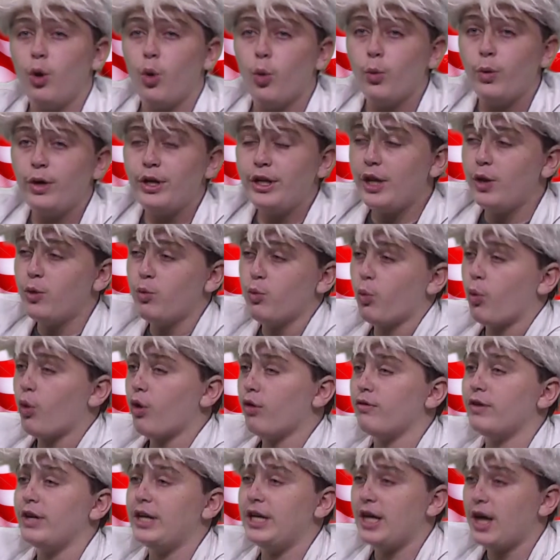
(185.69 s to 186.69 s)
we didn't
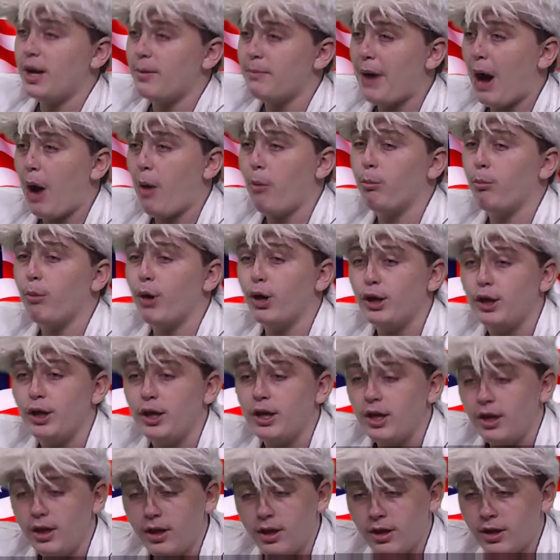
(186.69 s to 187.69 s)
worry about money.
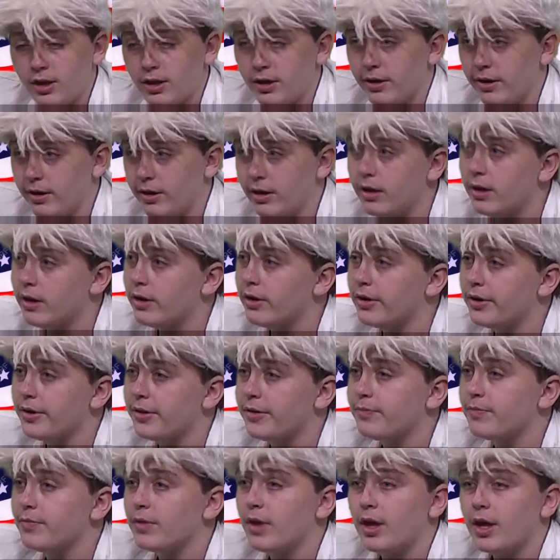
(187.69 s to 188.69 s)

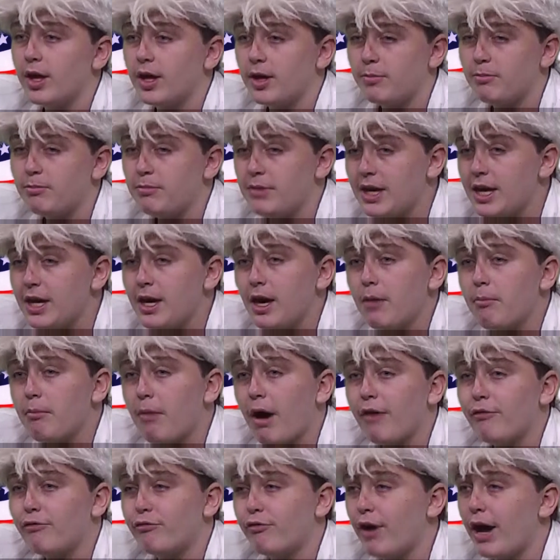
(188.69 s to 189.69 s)
Me and
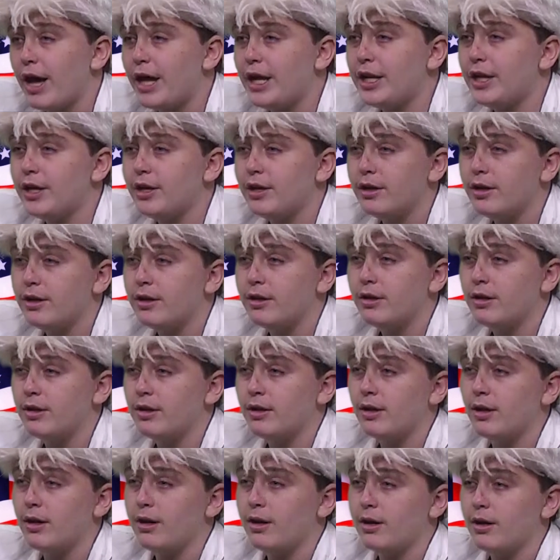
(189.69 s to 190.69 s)
my friend,
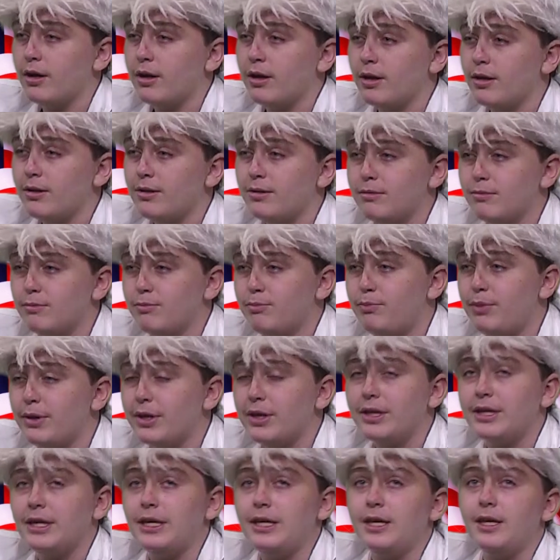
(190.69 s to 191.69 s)

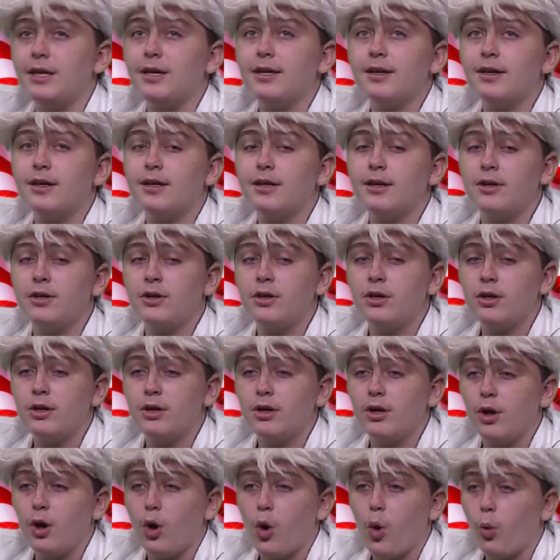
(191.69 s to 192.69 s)
Billy,
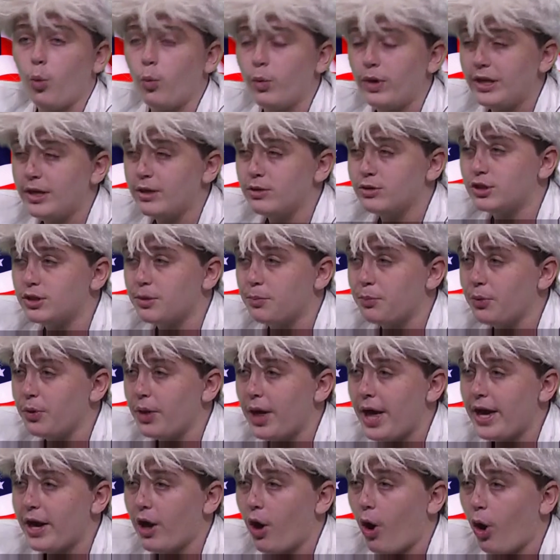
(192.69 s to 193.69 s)
we used to
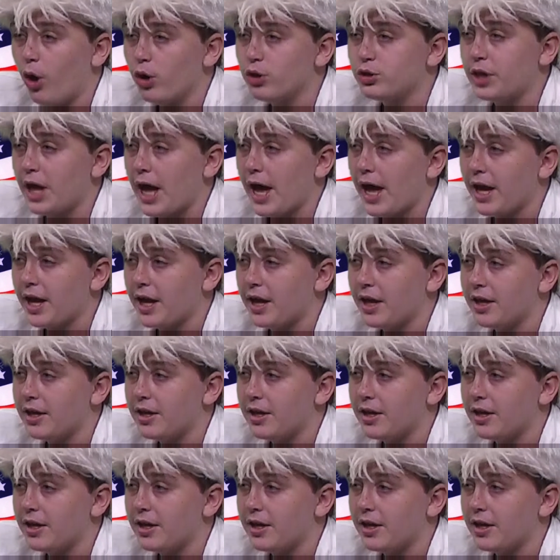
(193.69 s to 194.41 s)
play all day.